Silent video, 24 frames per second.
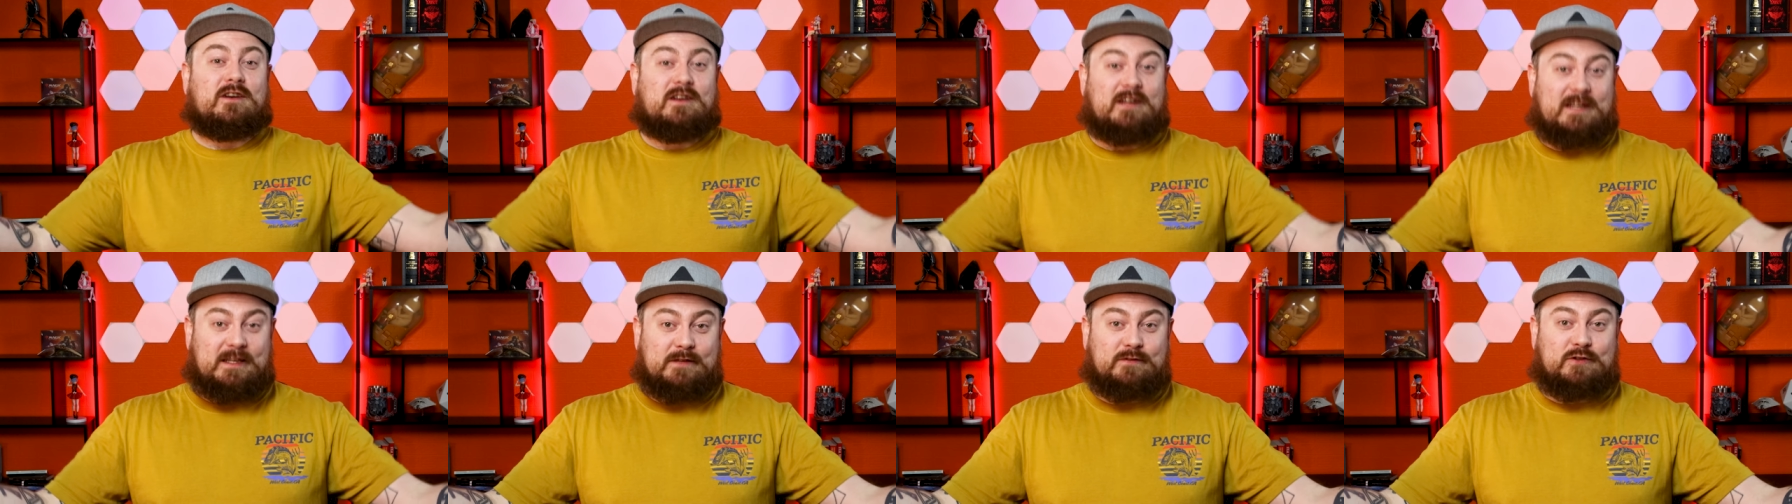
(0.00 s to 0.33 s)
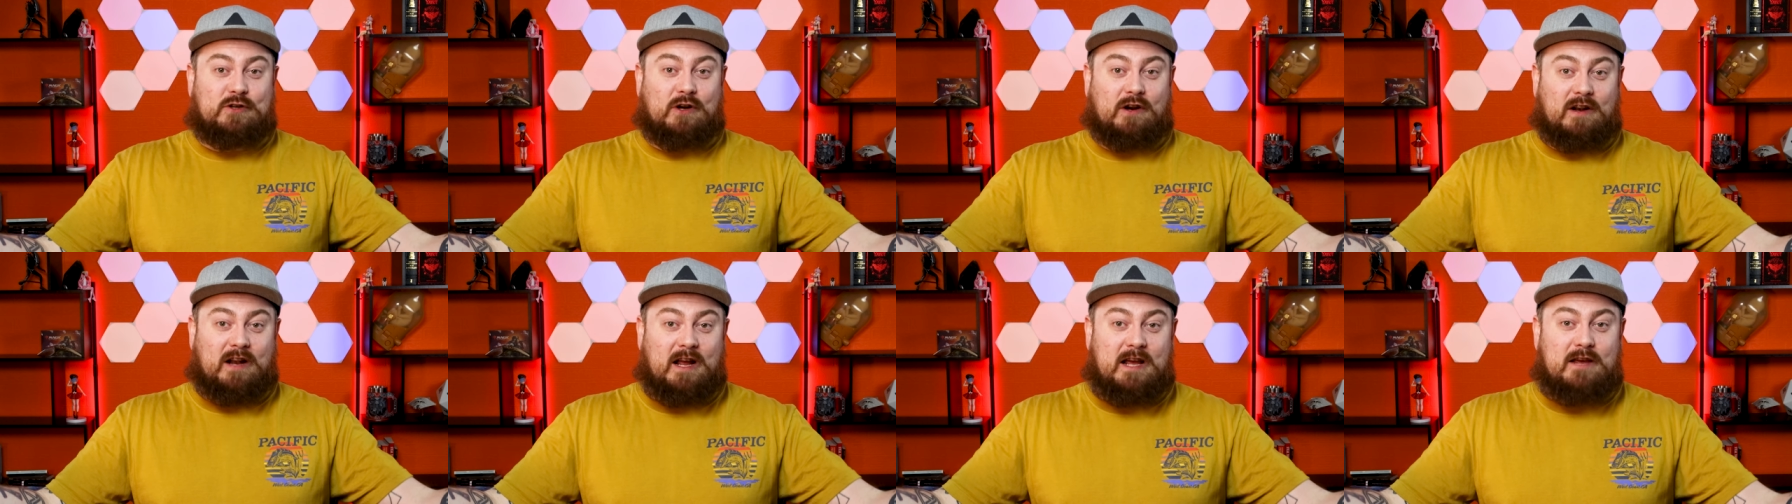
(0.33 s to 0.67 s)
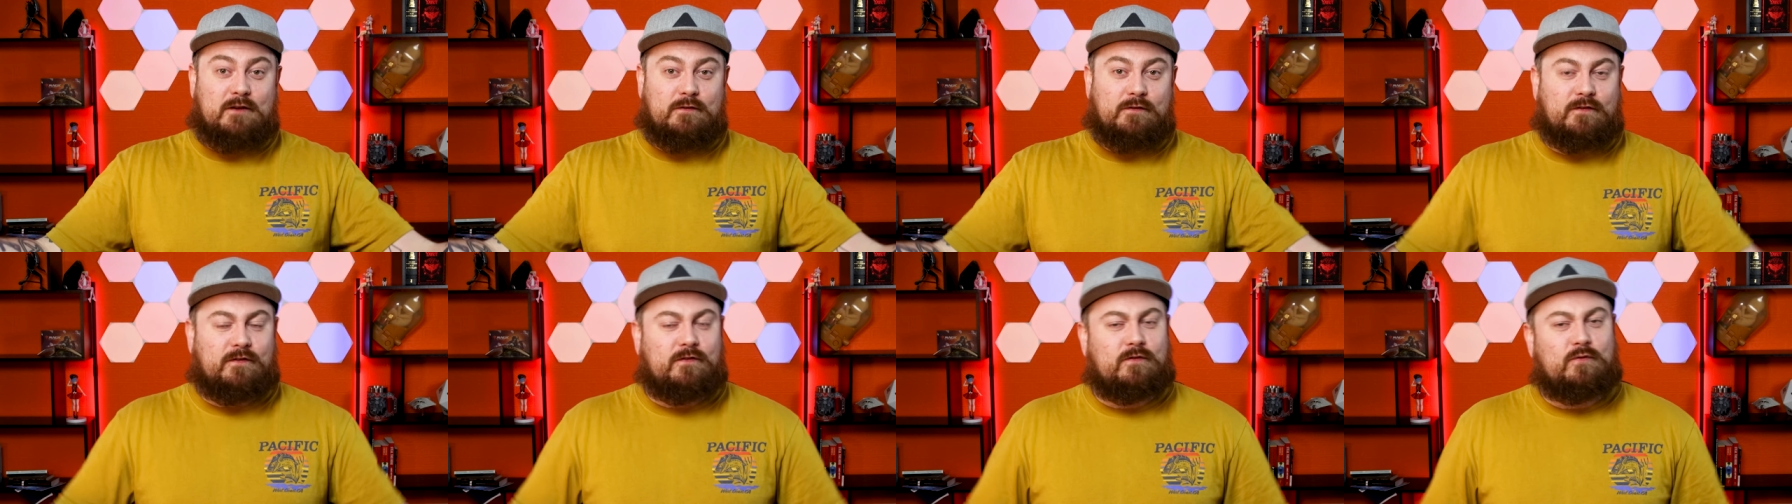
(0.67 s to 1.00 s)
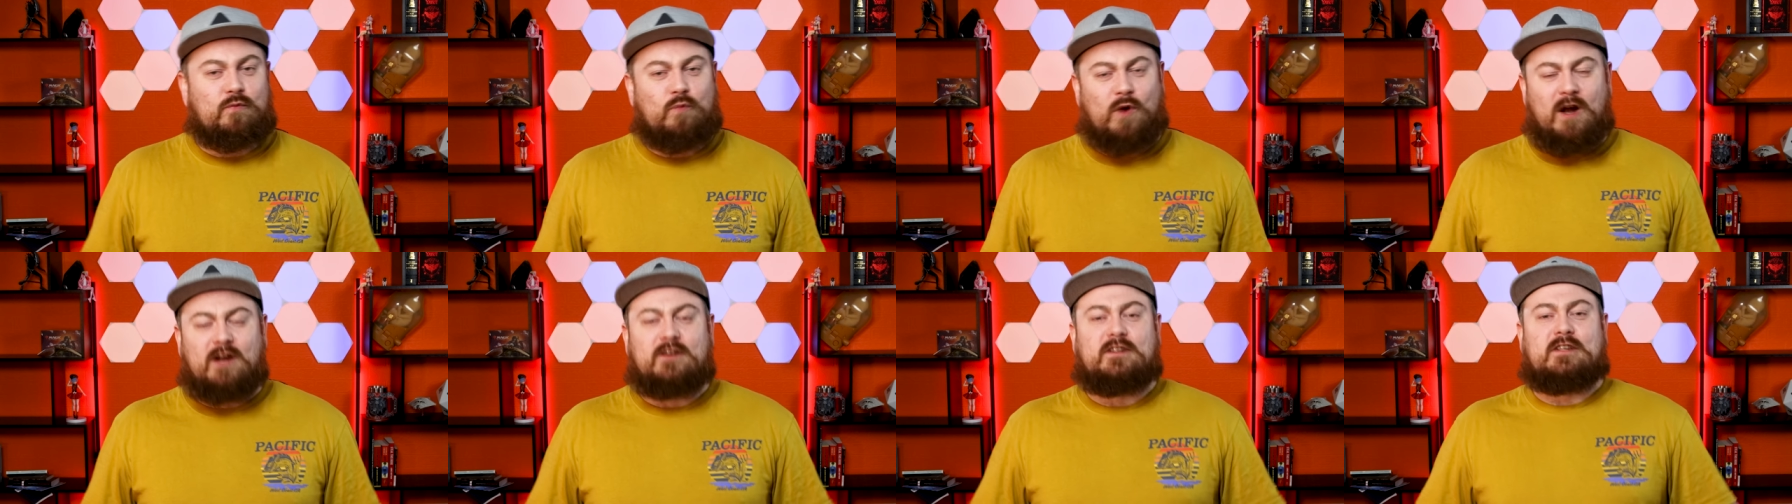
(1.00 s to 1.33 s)
leaves your life,
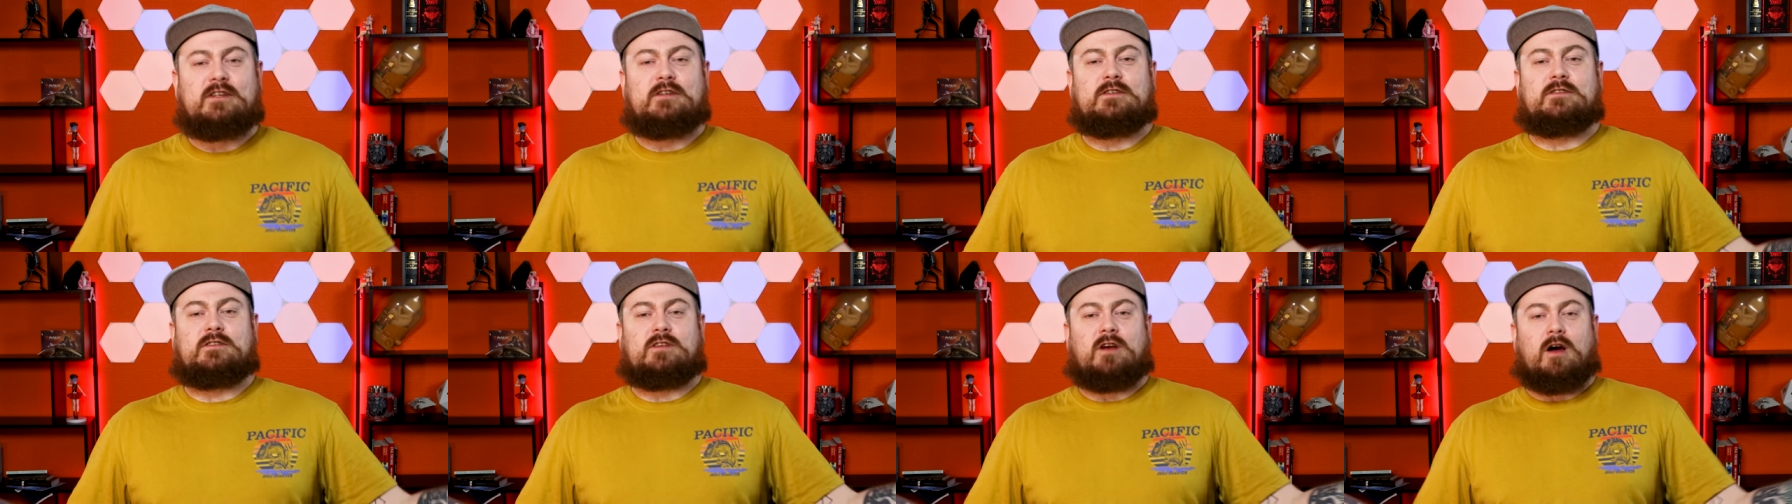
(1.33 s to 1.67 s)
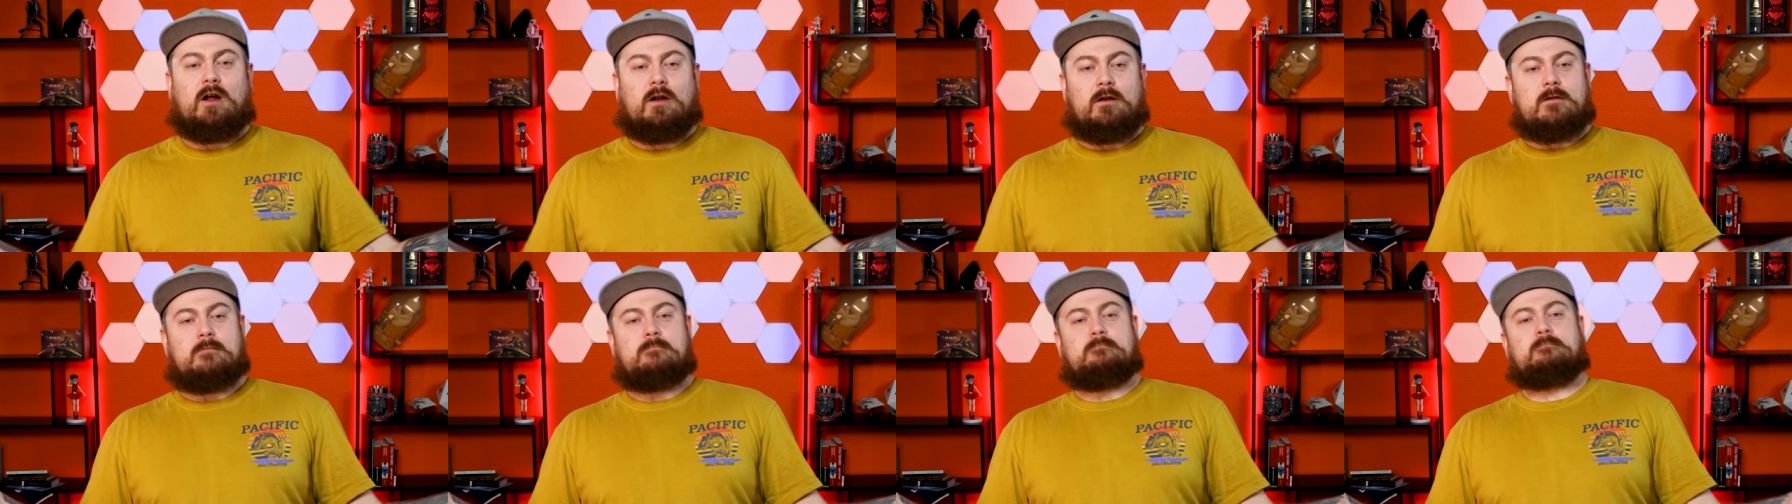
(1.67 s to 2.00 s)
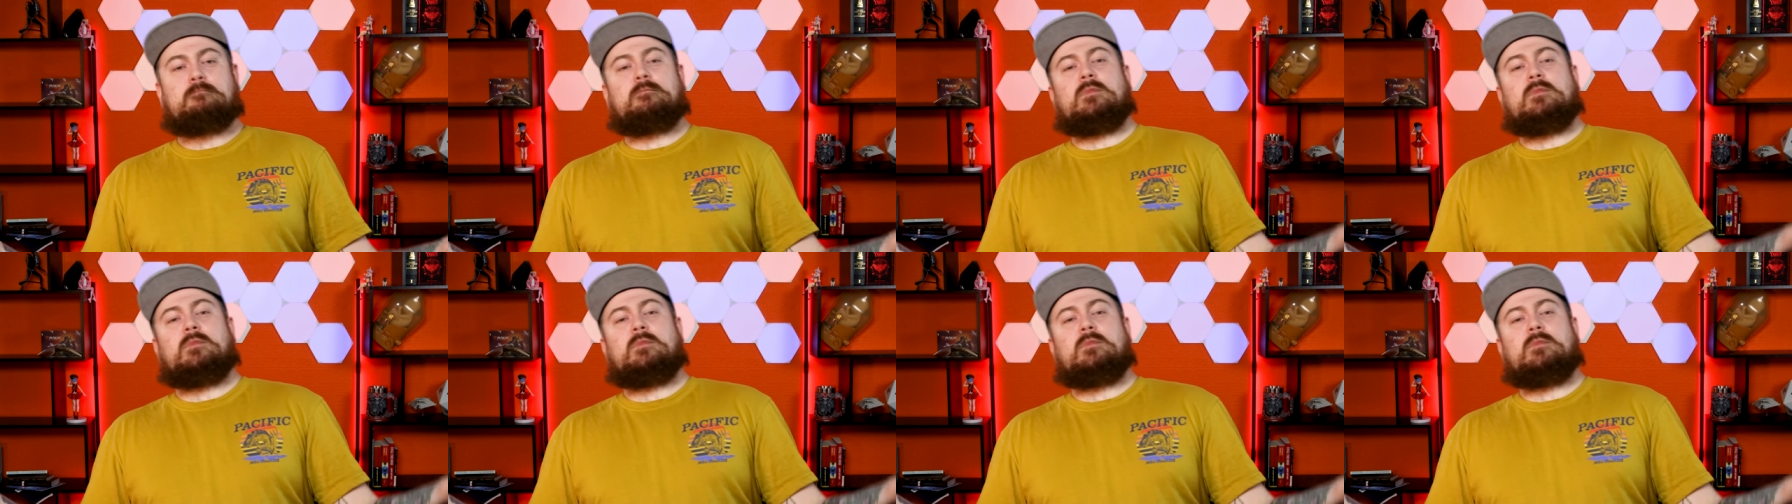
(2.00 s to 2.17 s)
where do you turn?